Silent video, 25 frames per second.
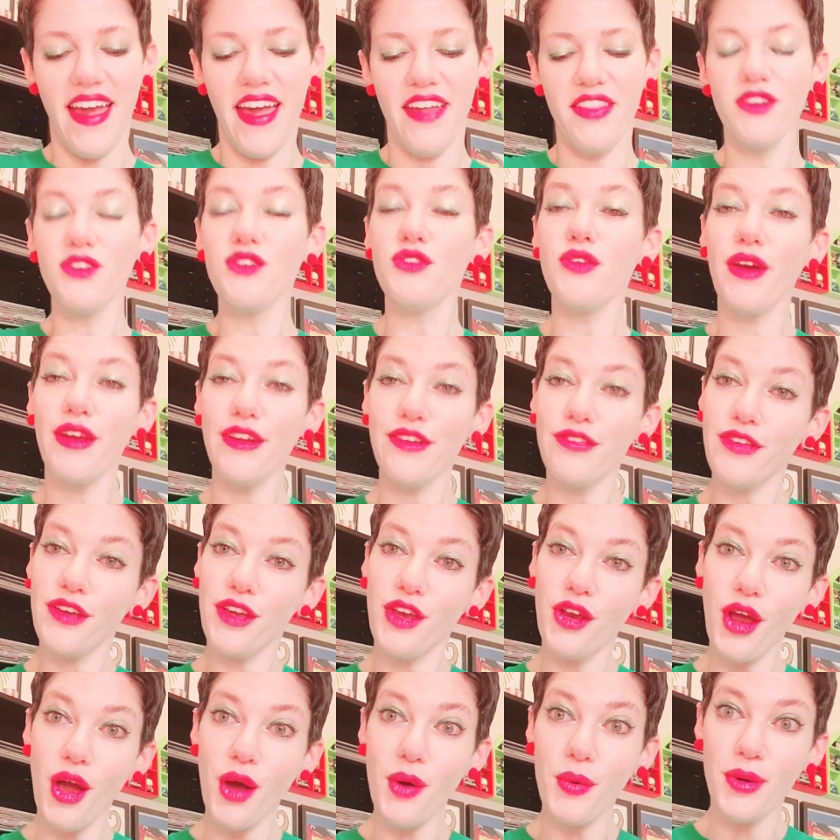And they're trying to
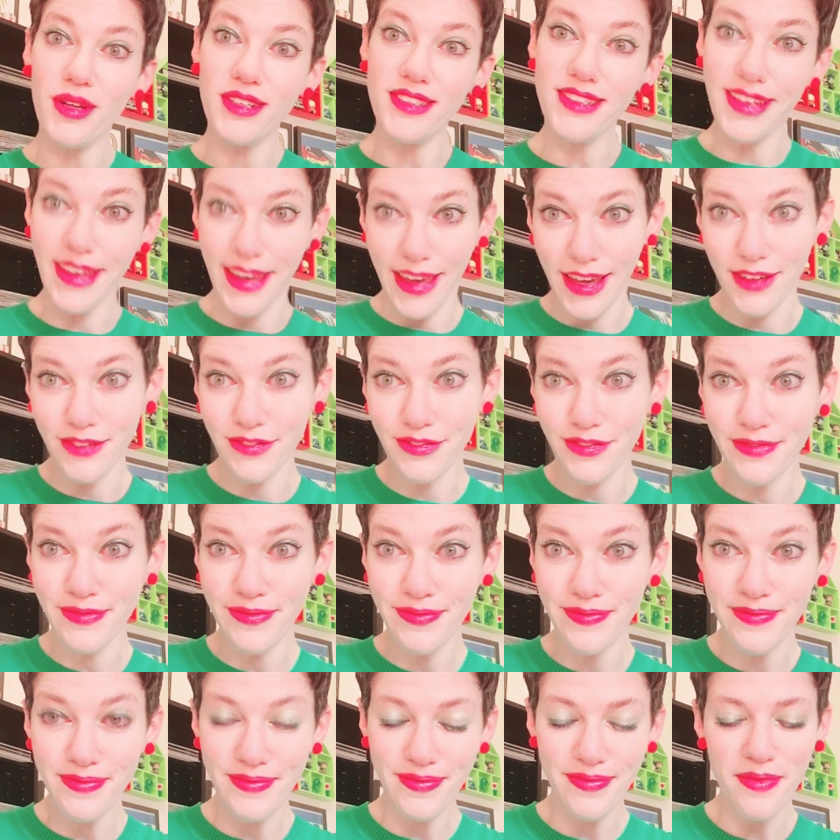figure out what to give
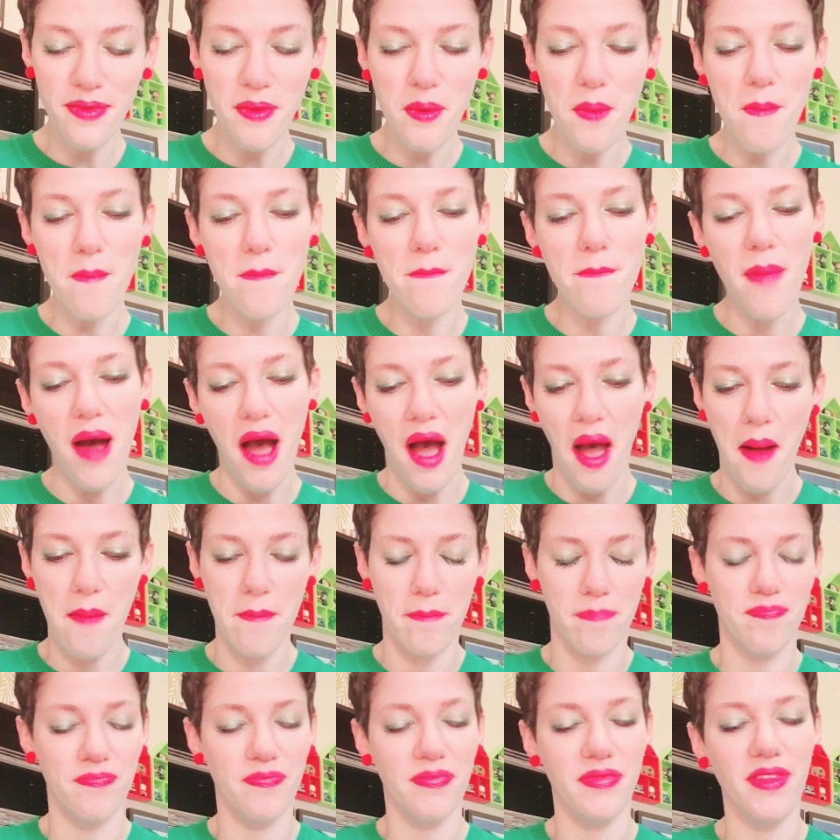Mom,
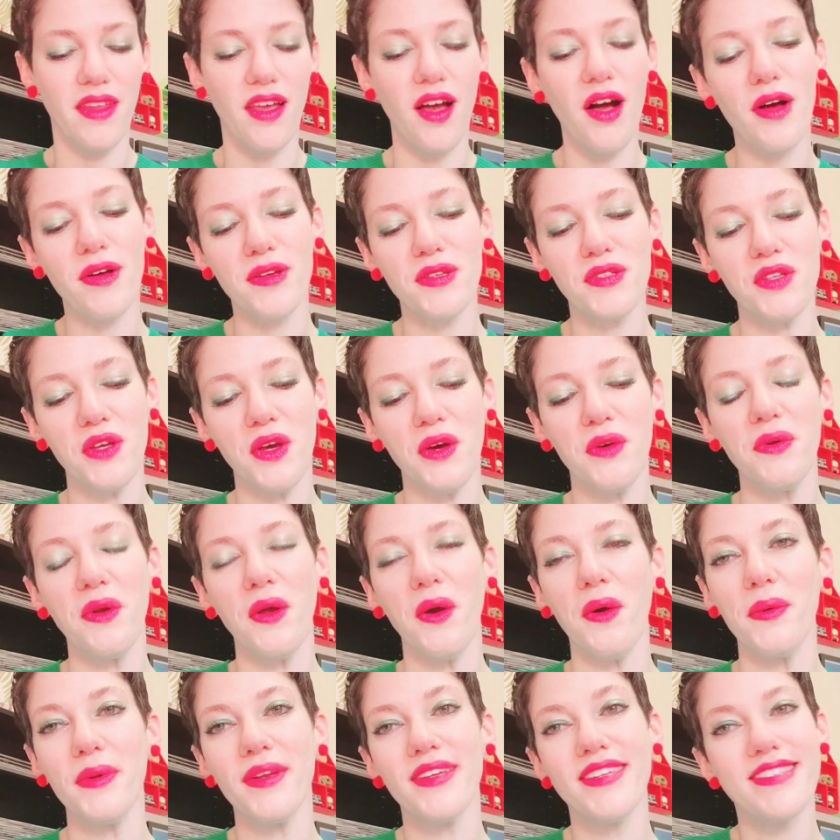also
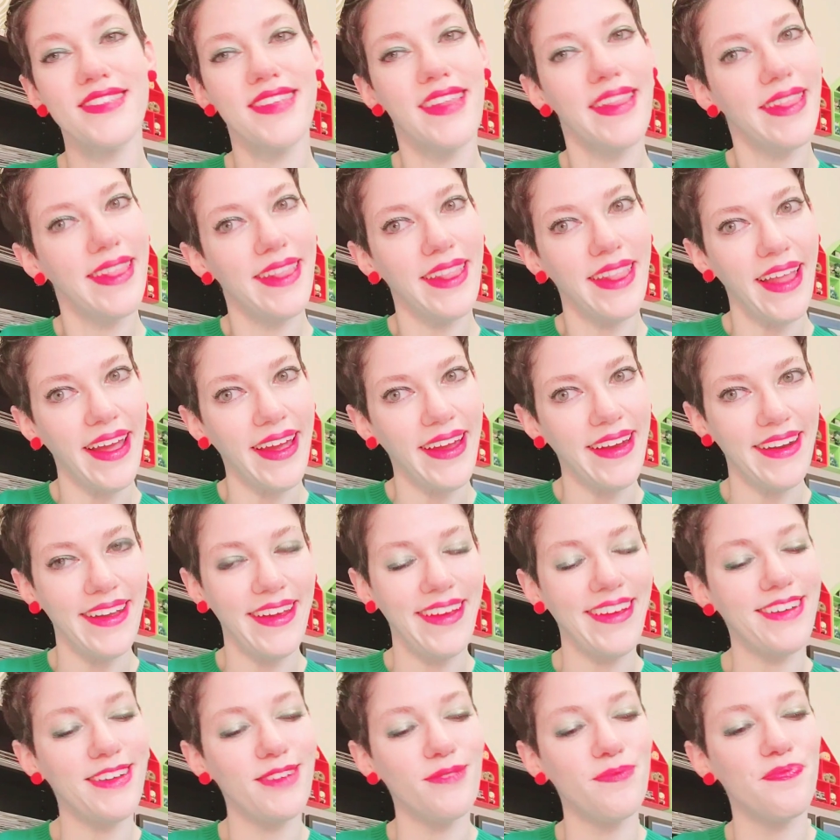known as
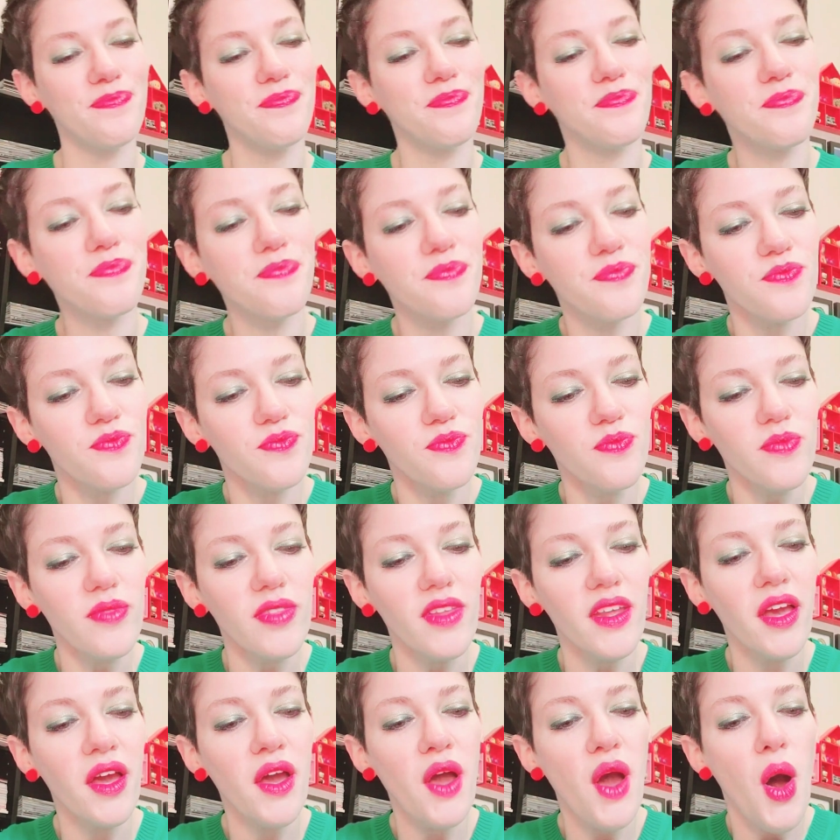Lady.
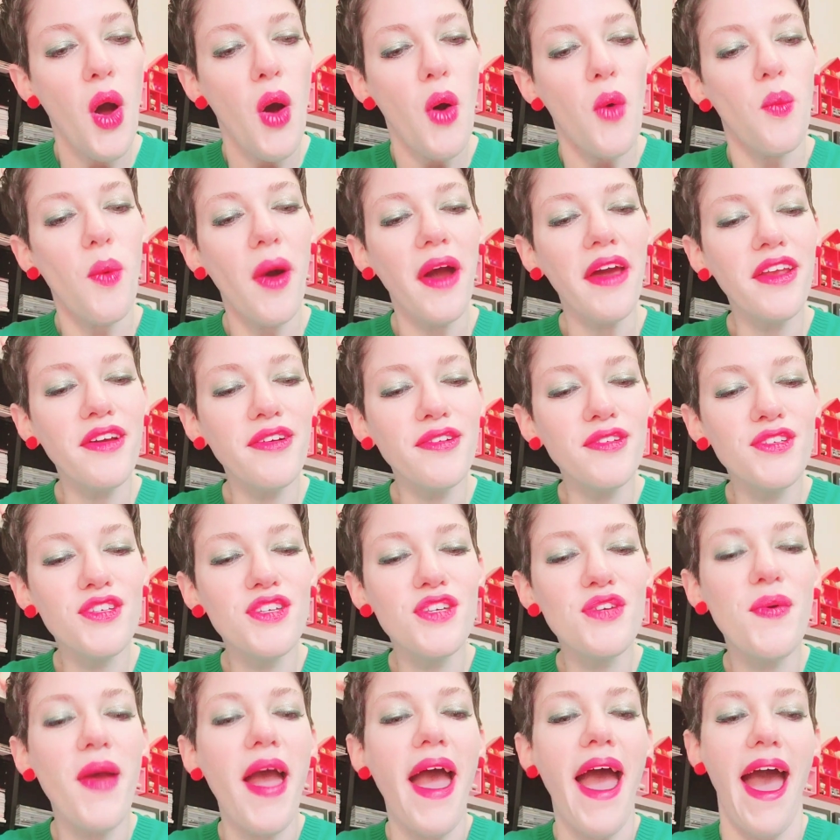Why don't
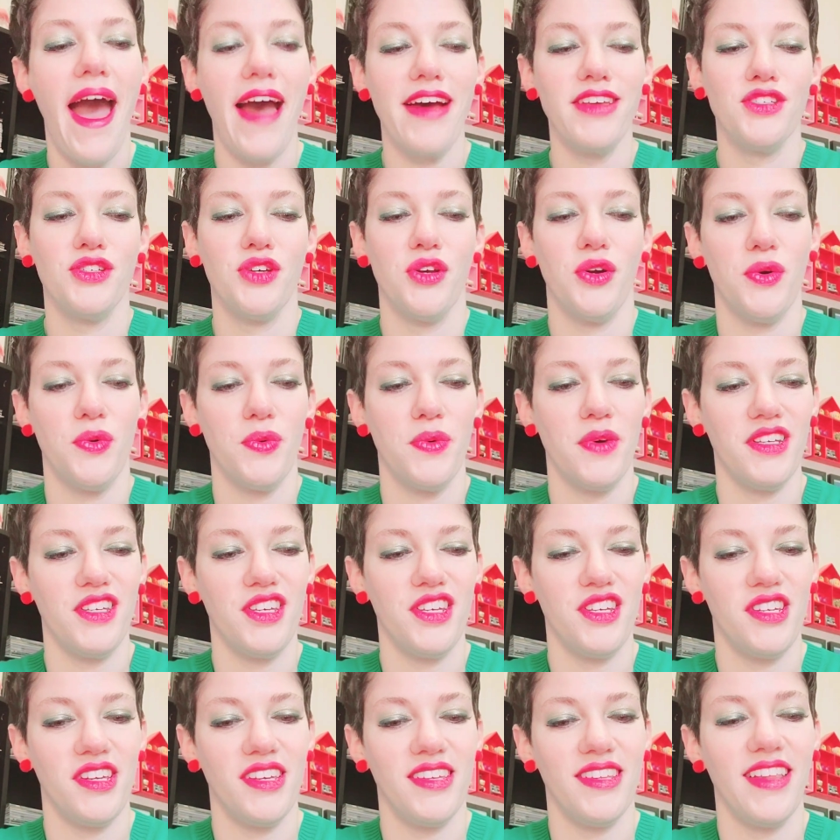you ask her what
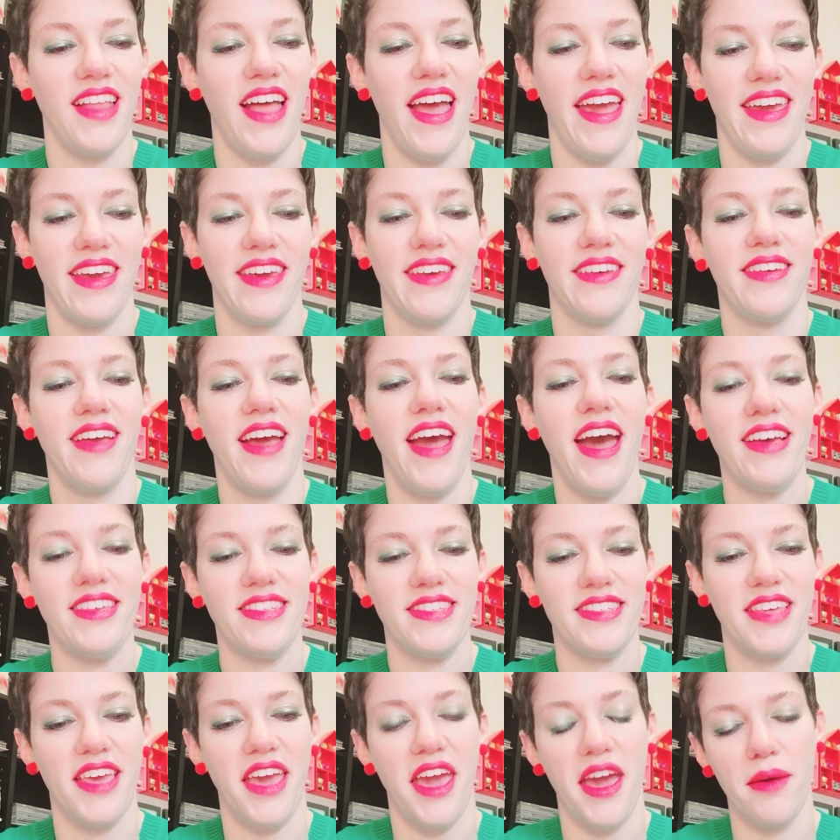she'd like?
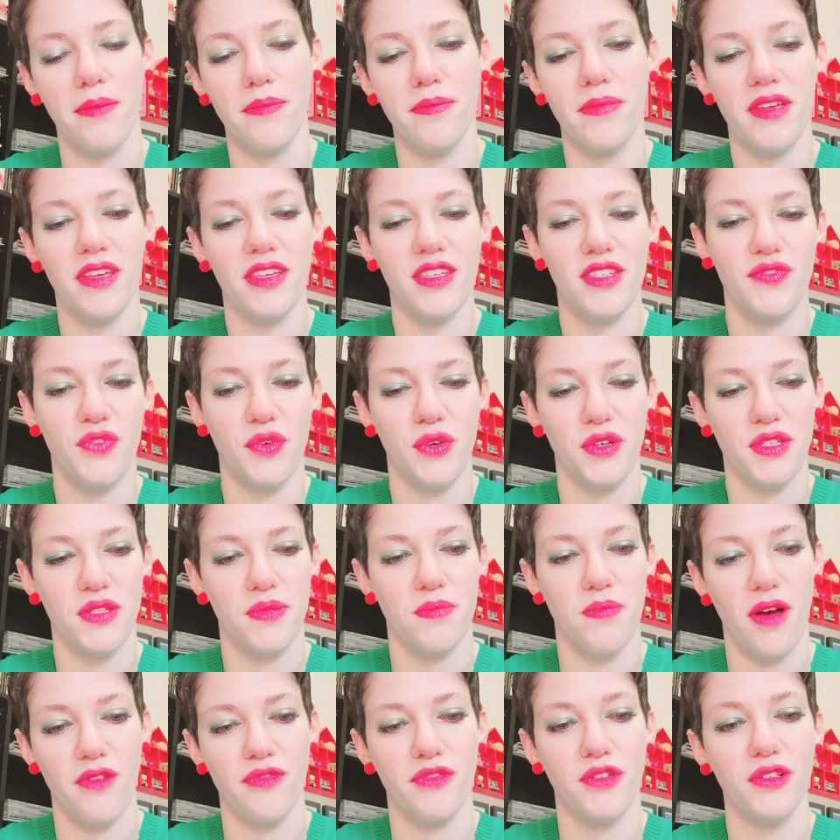asked Scamp, his
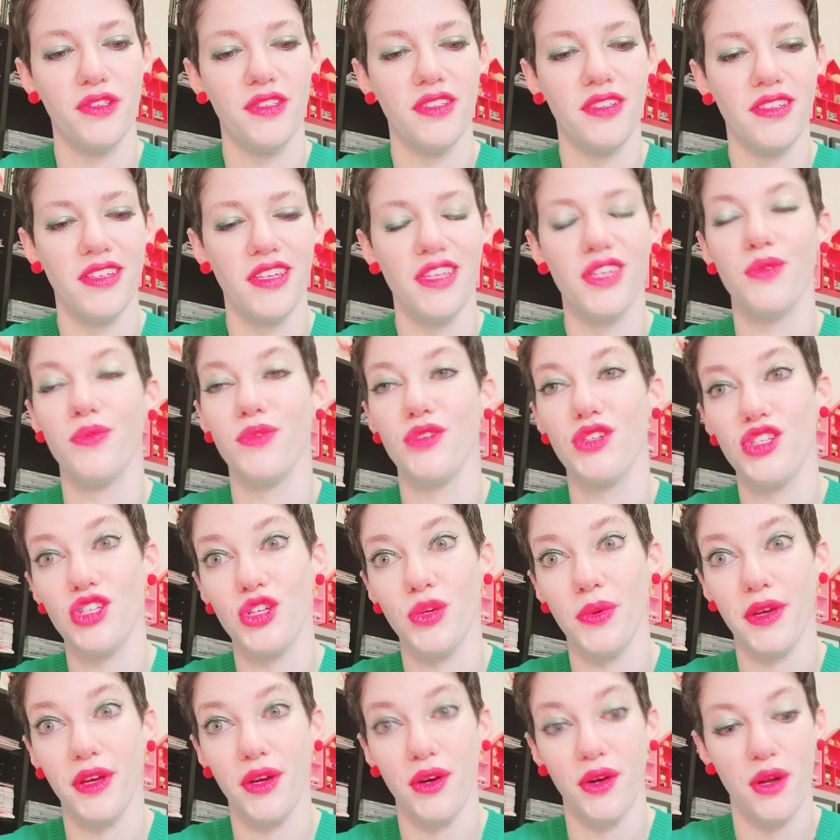voice muffled. He was
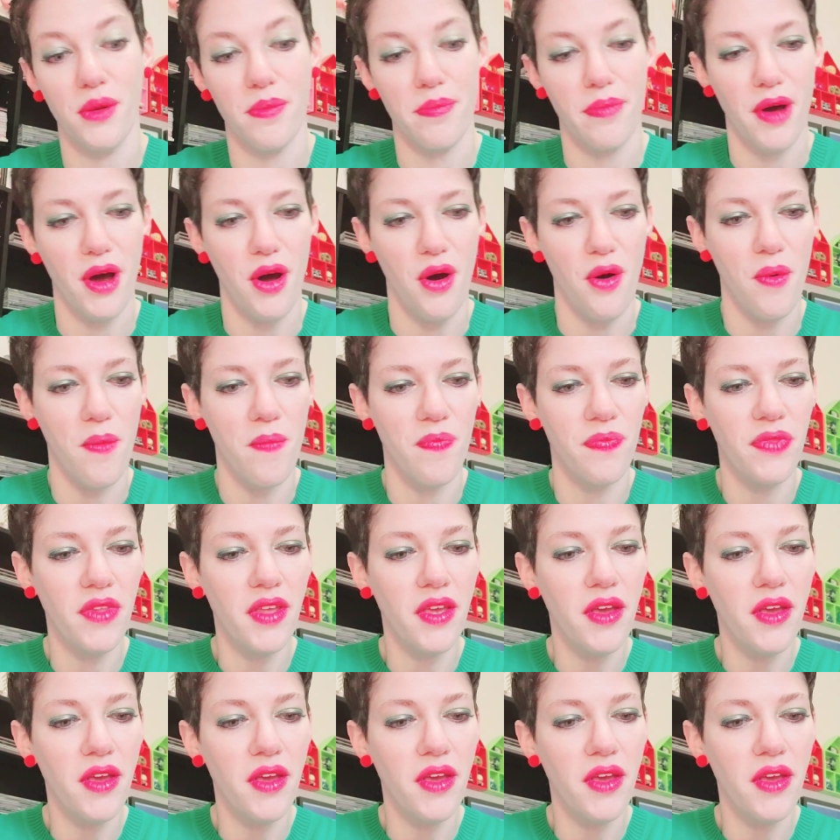chewing on a bow.